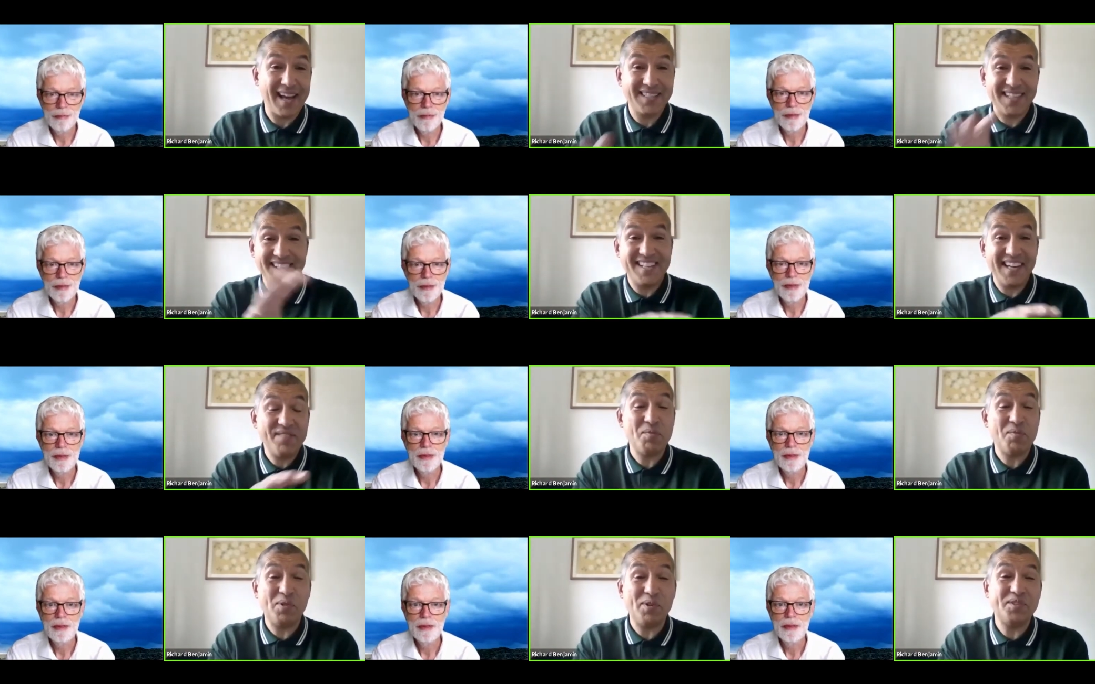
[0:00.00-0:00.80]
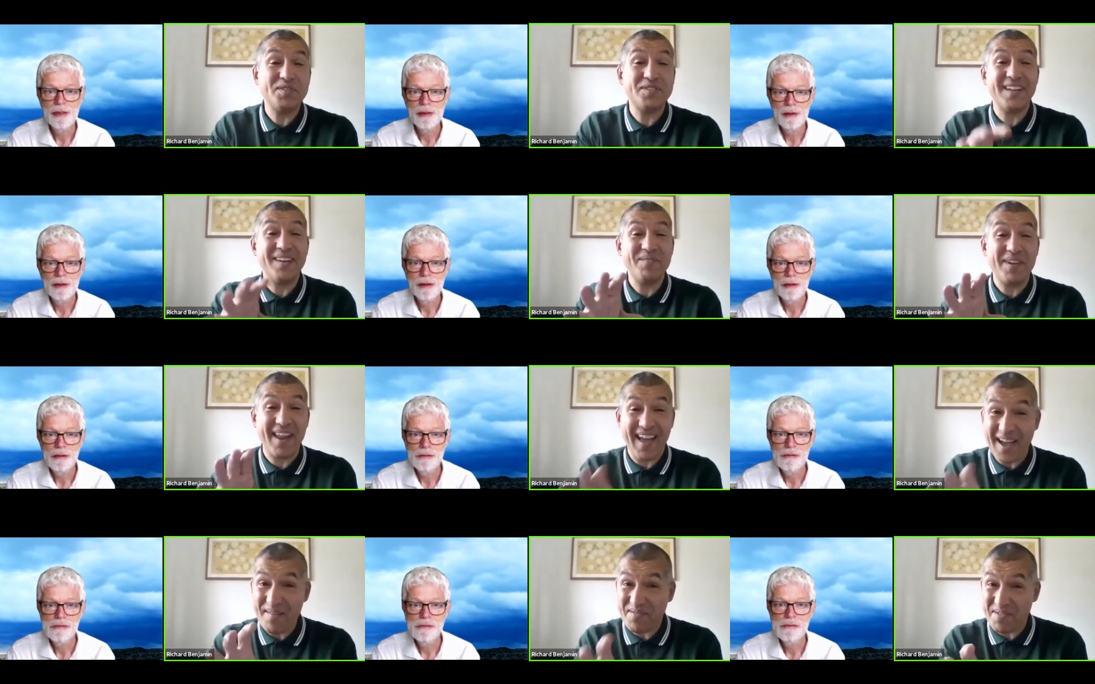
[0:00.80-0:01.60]
Speaker 1: and actually Liverpool doesn't even
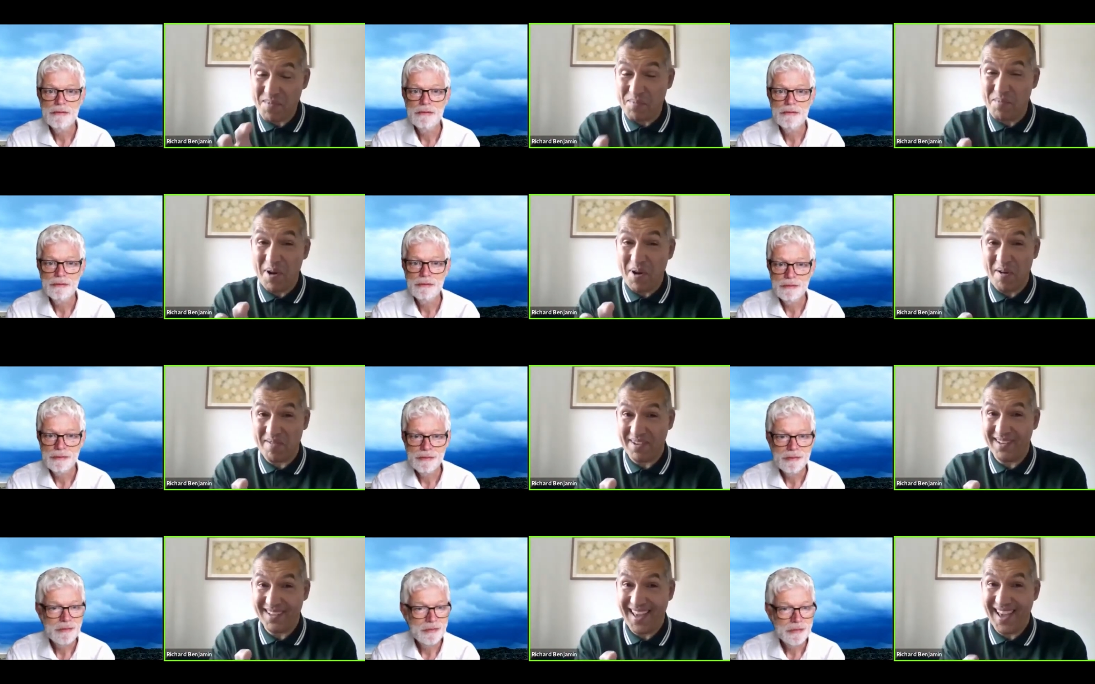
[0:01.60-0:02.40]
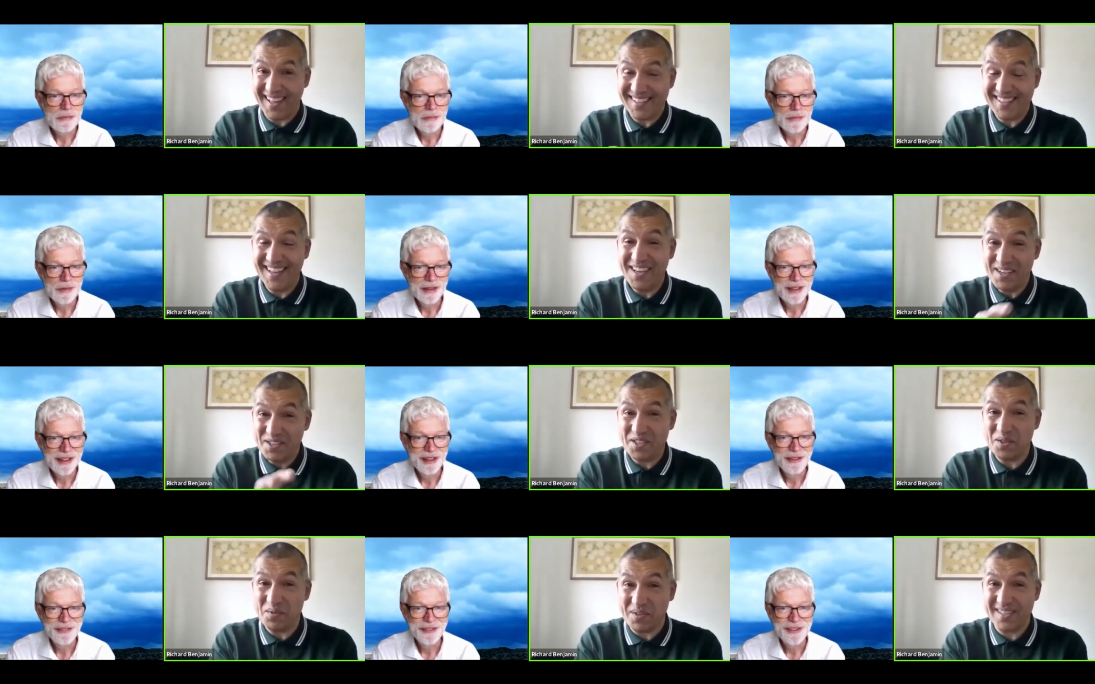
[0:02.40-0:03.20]
have a memorial yet
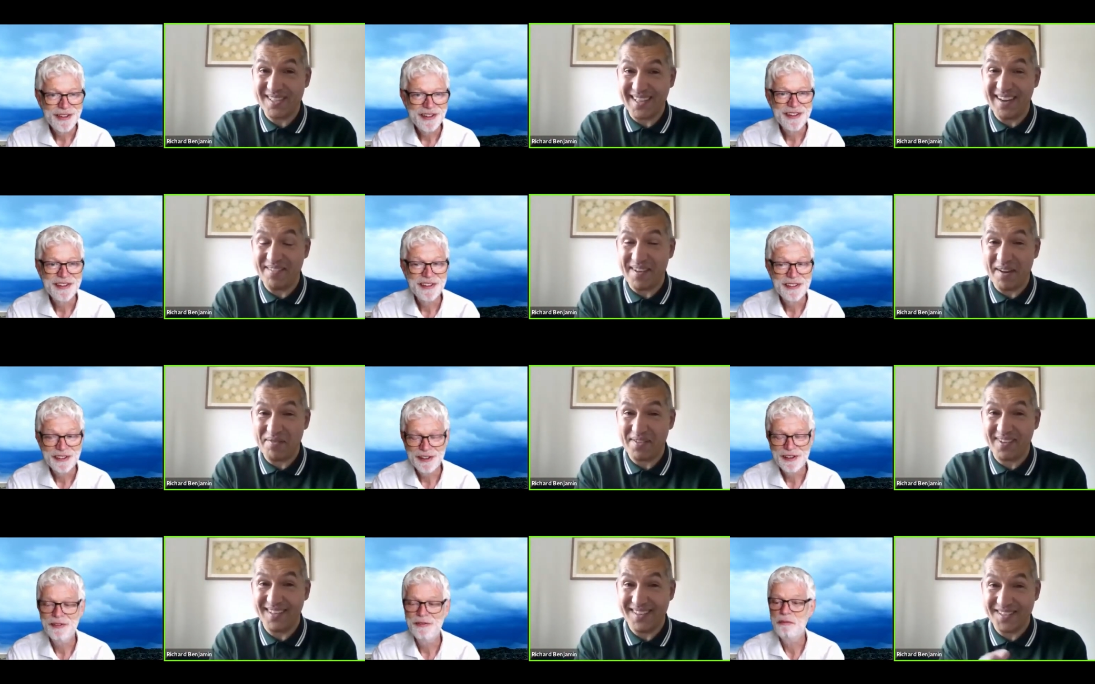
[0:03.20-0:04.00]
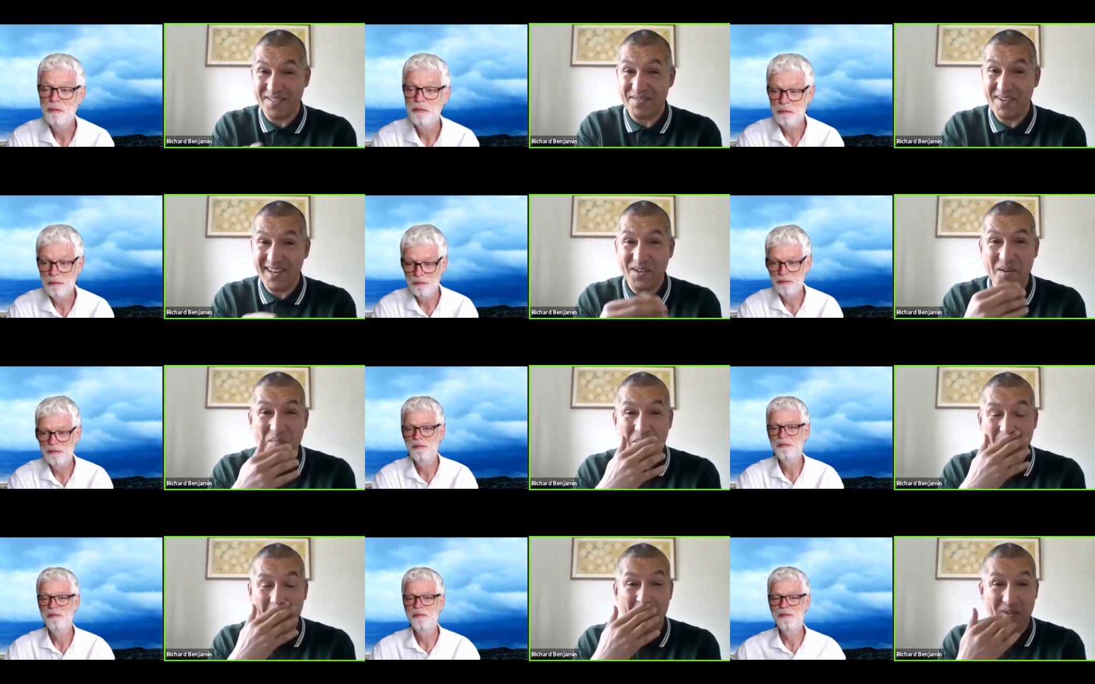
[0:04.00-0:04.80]
to enslaved Africans. It's a really
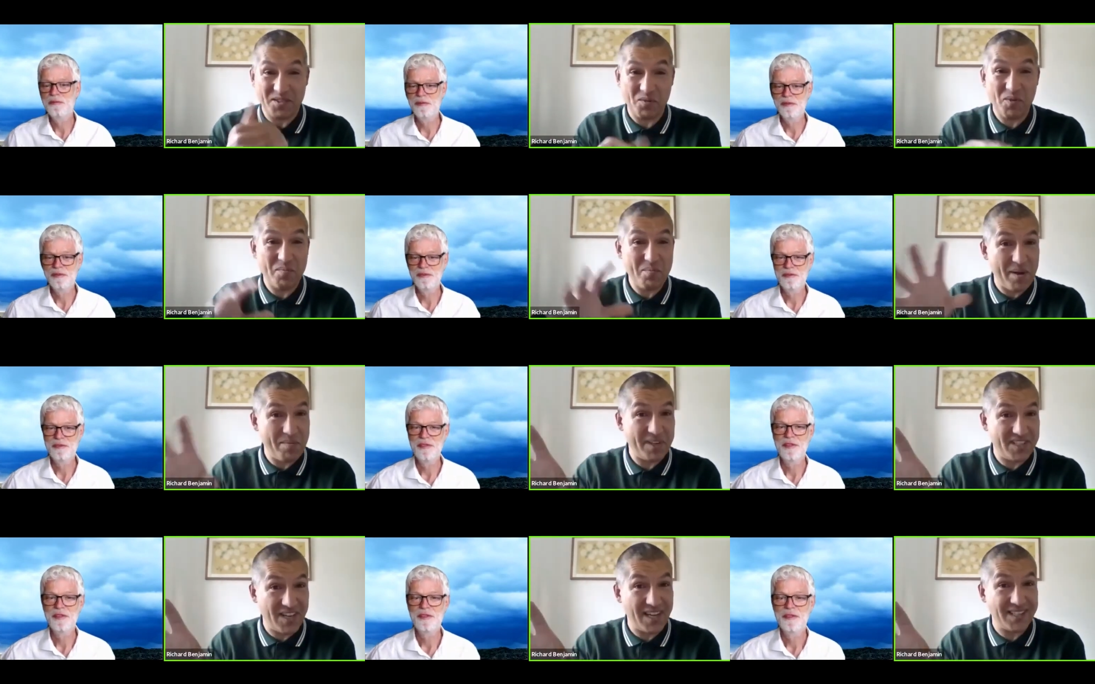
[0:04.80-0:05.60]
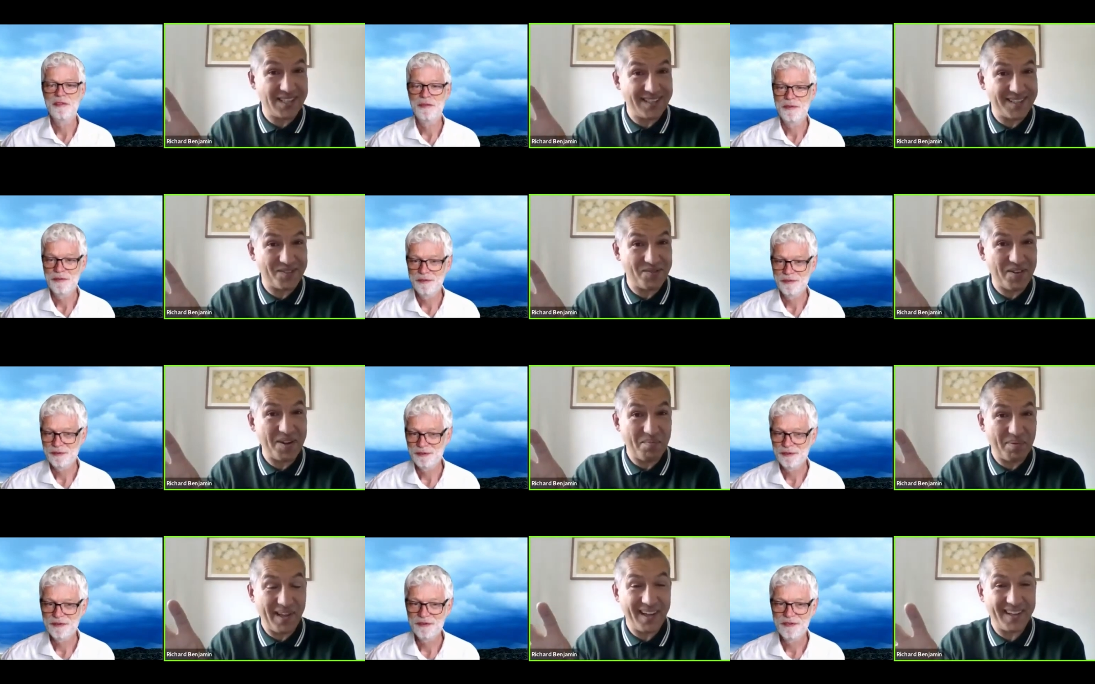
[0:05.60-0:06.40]
good point. So we may be changing the
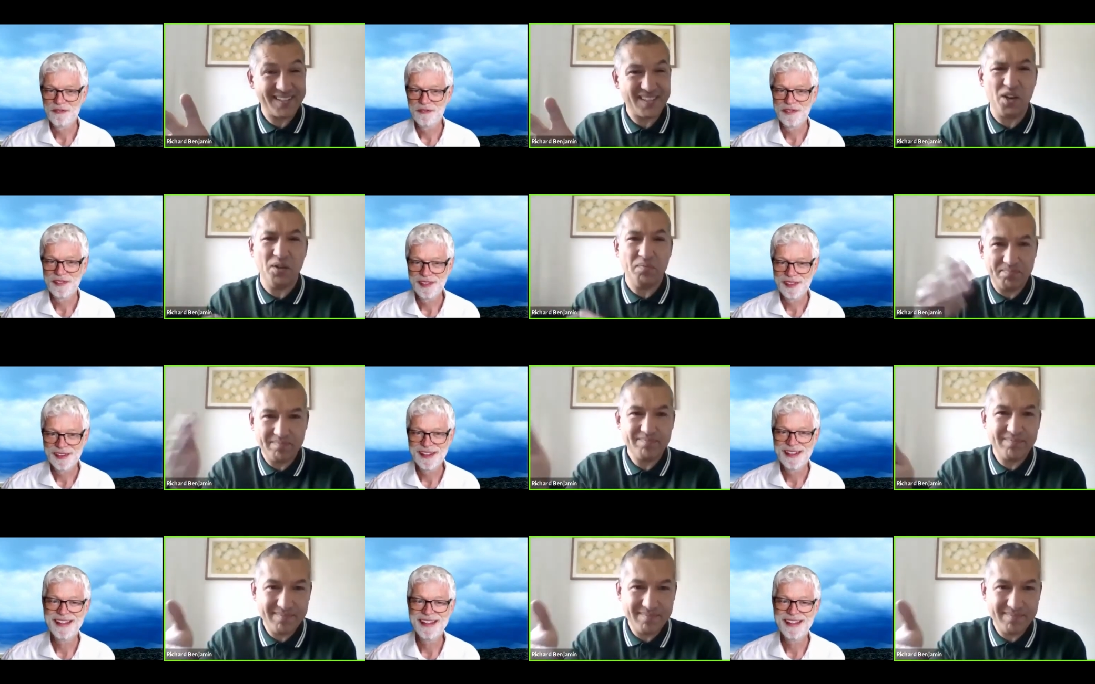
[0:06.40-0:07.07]
street plaques up,